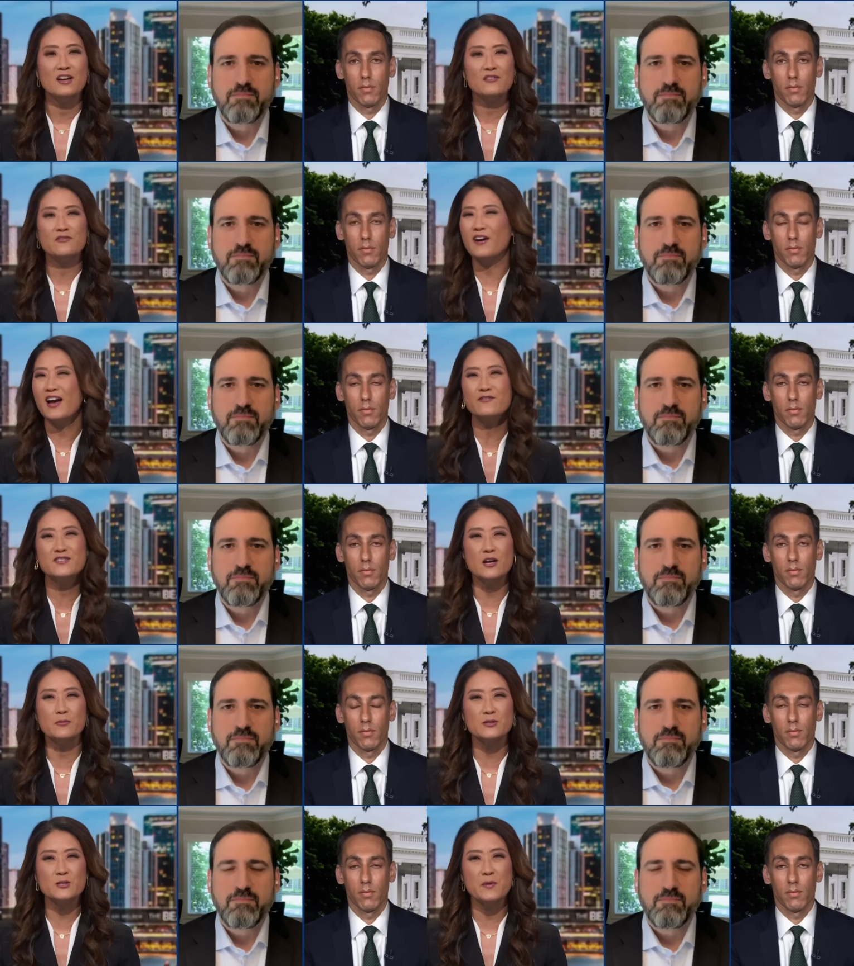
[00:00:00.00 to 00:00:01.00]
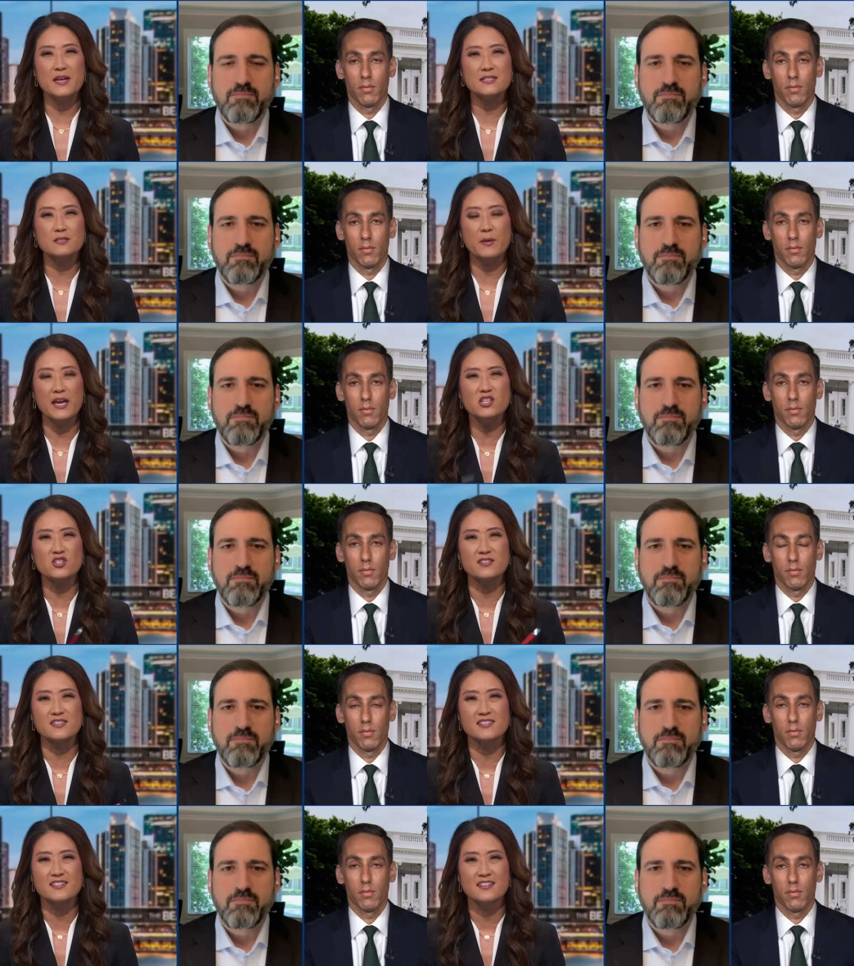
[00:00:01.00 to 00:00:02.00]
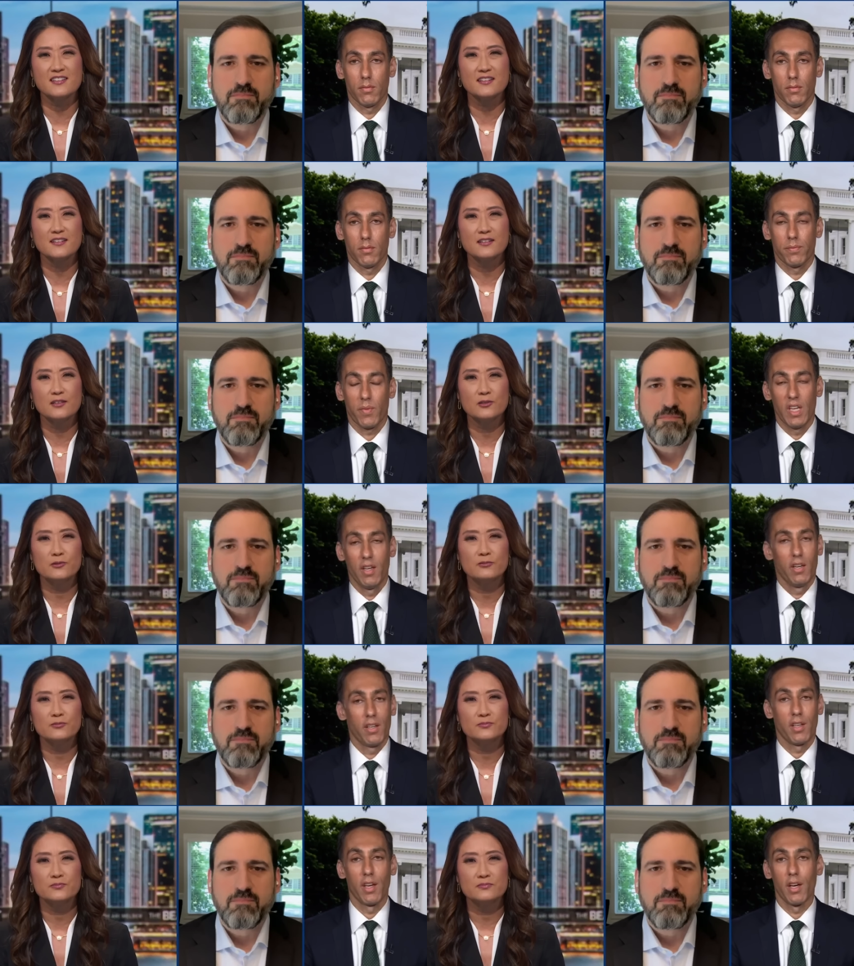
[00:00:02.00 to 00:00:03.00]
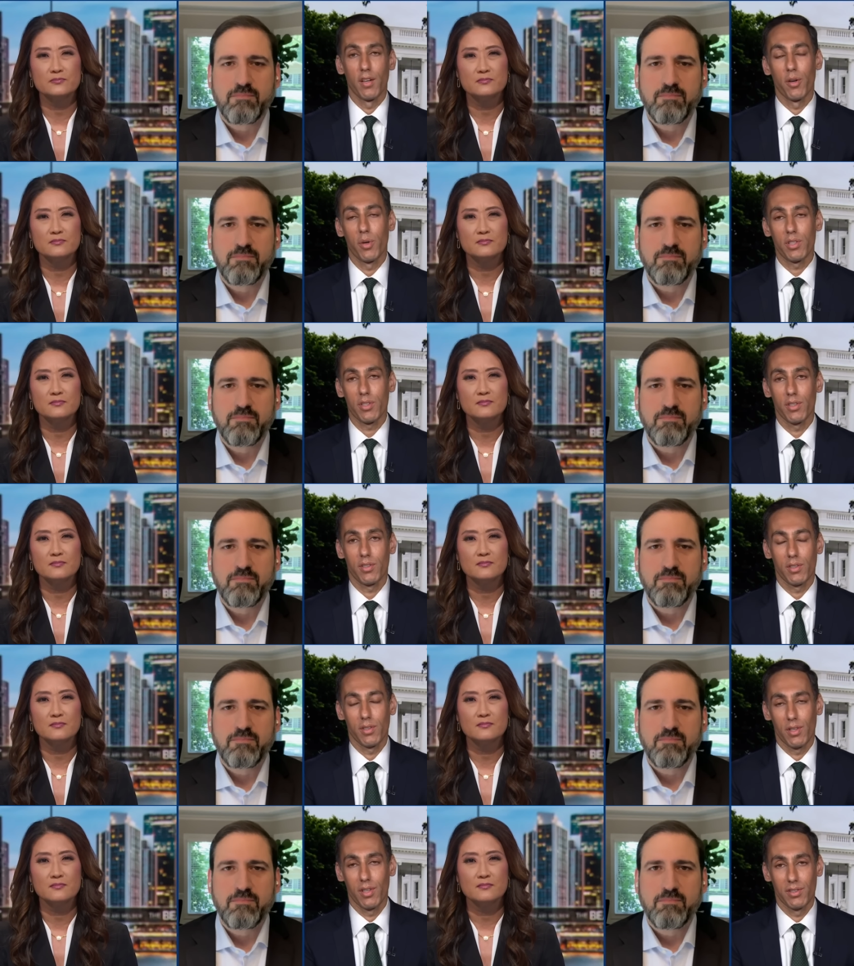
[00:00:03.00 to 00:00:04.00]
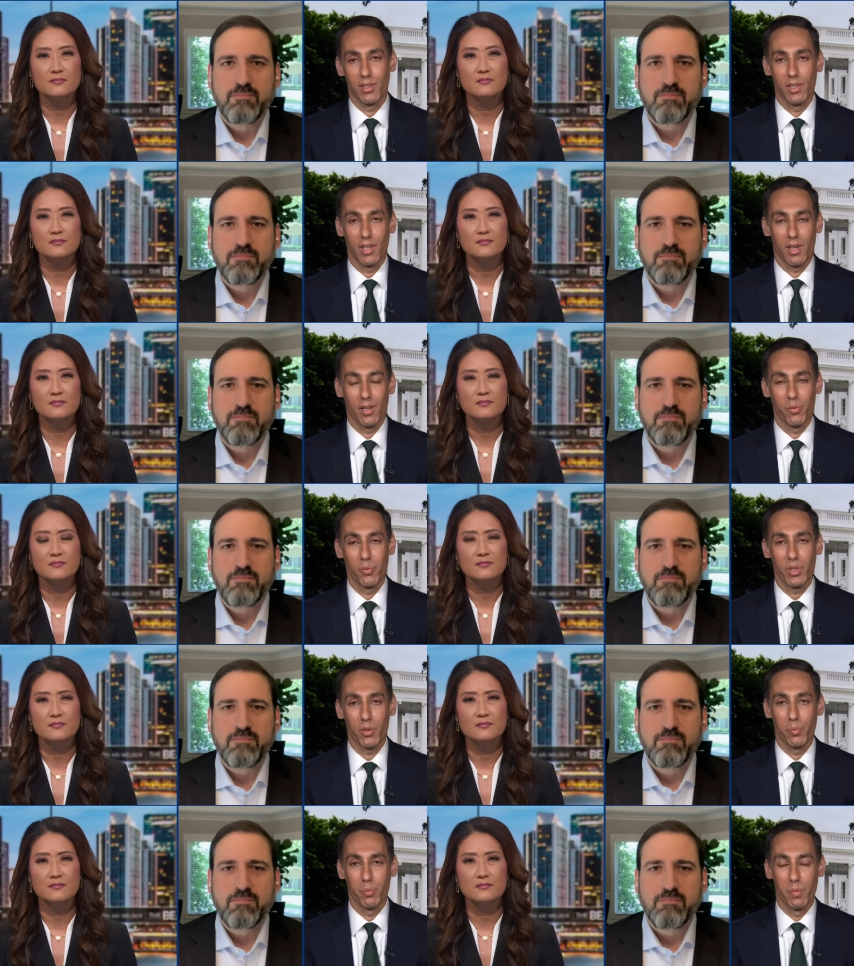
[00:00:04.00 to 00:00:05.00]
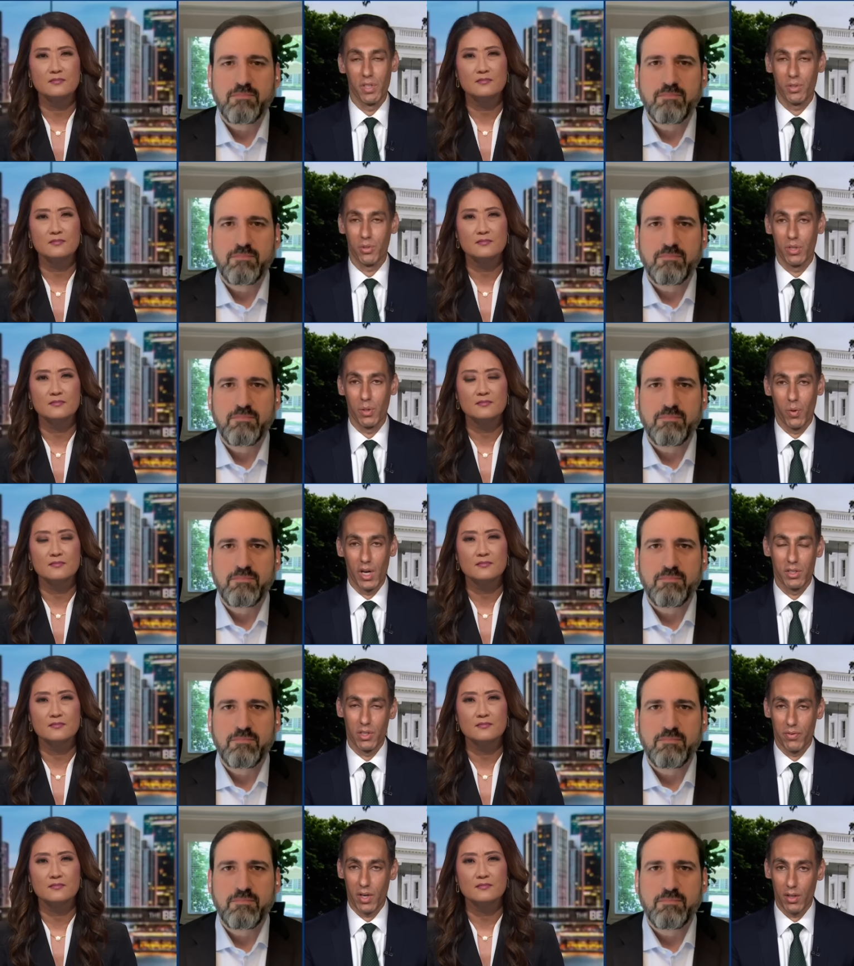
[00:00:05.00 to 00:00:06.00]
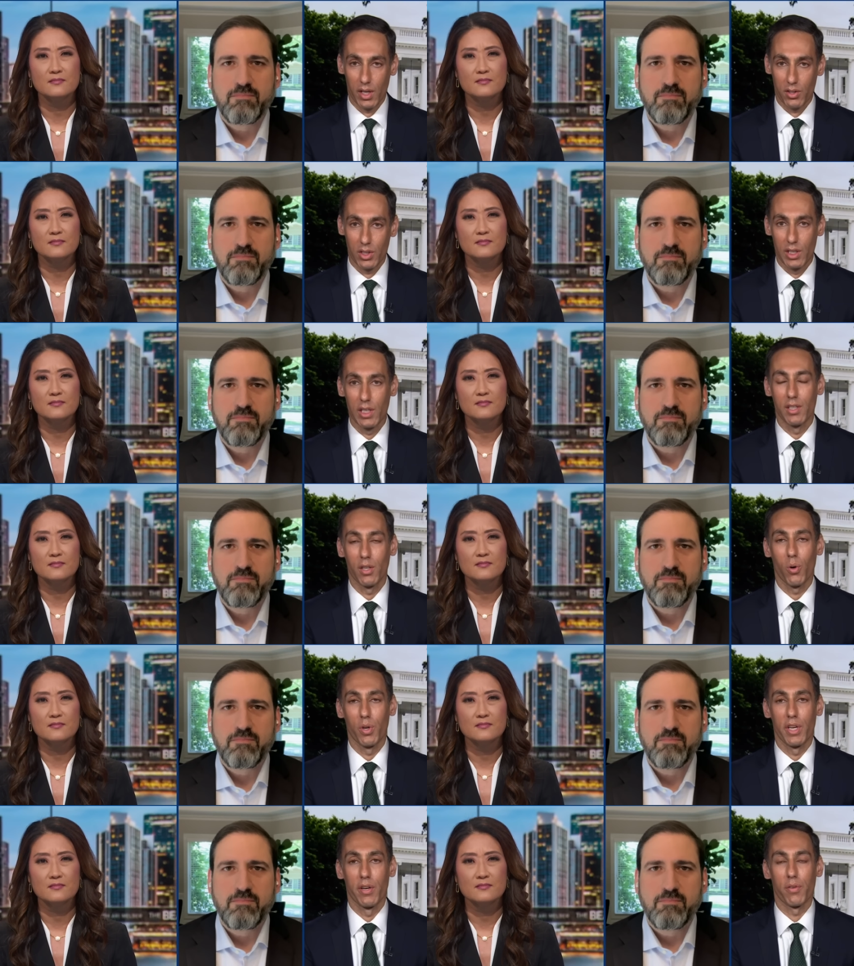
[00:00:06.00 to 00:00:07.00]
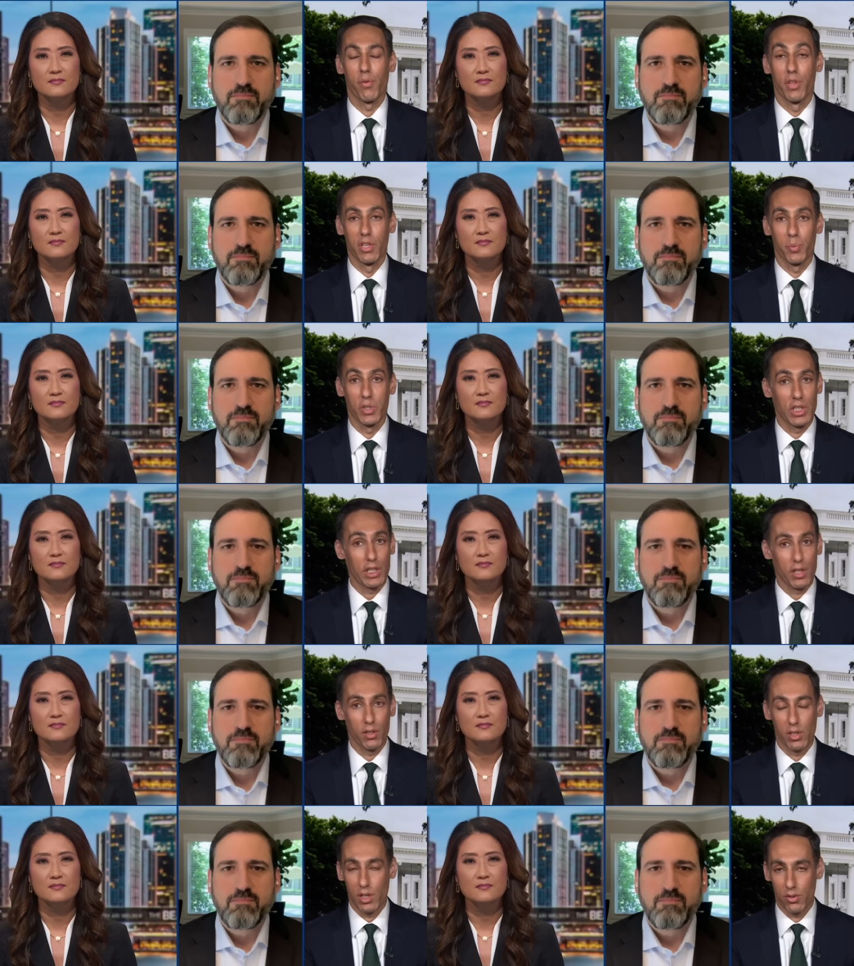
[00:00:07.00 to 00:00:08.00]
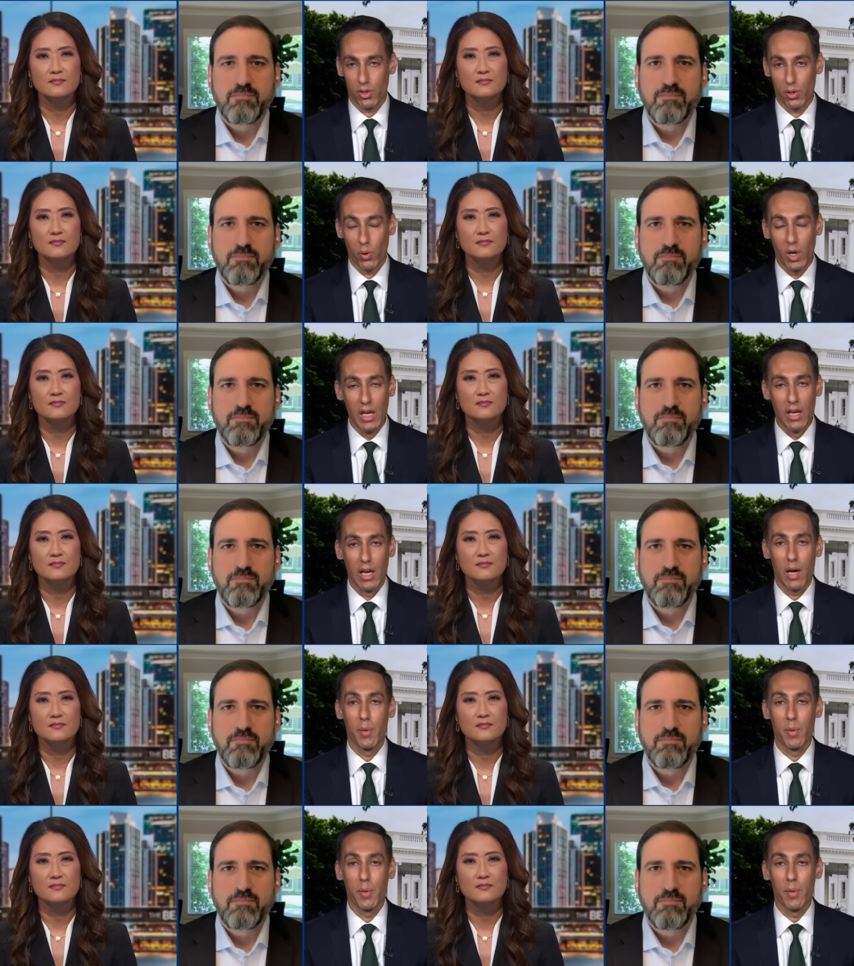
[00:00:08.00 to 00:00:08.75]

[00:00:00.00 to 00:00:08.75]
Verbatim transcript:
Speaker 1: five double spaced pages.
Speaker 2: Yeah, no, it's it's a it's an, a real mystery why she felt like she needed to hold a hearing for this particular issue. I